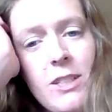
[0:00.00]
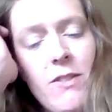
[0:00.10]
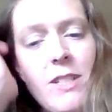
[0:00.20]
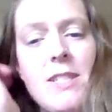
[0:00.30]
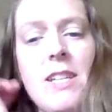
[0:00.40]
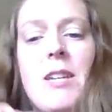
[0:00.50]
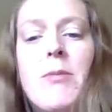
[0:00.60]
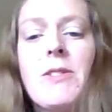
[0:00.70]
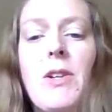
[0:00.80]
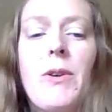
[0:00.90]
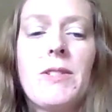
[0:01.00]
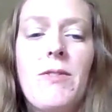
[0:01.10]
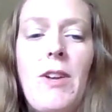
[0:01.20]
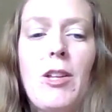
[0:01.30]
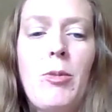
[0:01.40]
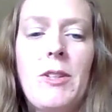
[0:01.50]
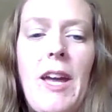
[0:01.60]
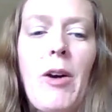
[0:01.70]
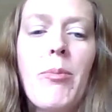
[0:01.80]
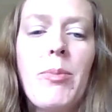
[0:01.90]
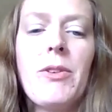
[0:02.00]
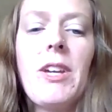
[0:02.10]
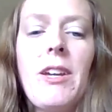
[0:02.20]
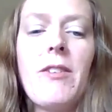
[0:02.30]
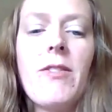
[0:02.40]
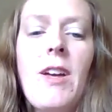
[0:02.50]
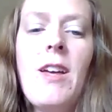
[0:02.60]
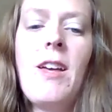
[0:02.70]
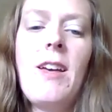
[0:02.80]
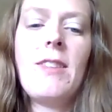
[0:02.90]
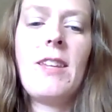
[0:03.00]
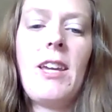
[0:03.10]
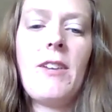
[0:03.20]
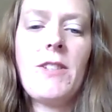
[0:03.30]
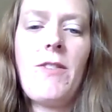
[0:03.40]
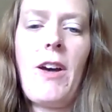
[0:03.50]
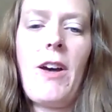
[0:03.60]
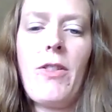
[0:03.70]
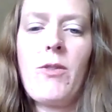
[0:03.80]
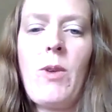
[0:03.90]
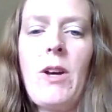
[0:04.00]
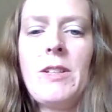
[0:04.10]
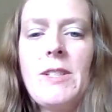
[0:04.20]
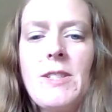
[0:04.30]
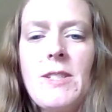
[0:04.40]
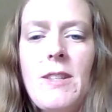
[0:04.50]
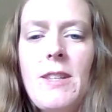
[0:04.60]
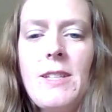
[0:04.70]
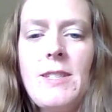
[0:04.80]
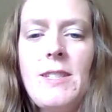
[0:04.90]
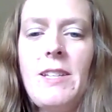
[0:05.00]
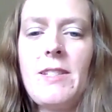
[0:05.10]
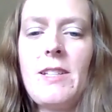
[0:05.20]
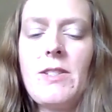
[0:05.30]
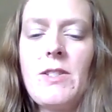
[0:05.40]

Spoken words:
Living team is always available to help you give the gift of health and wellness this season.